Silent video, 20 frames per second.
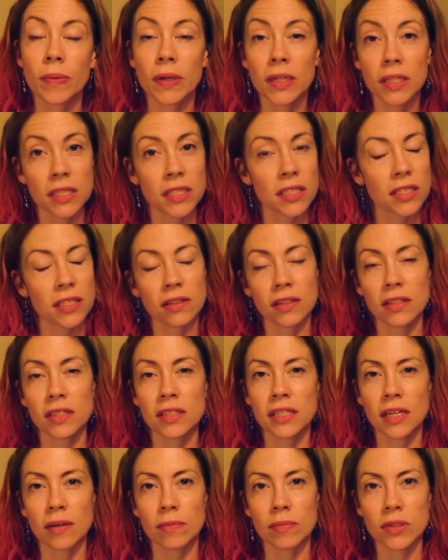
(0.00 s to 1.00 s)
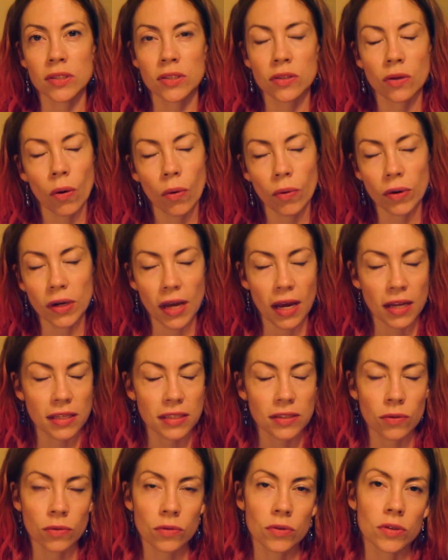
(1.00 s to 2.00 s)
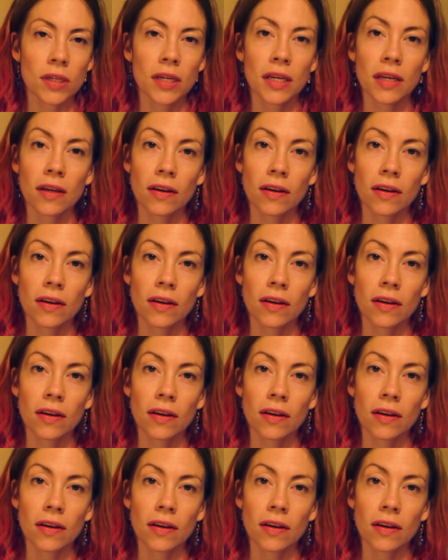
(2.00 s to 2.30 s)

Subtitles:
but it's still the same stone. It has those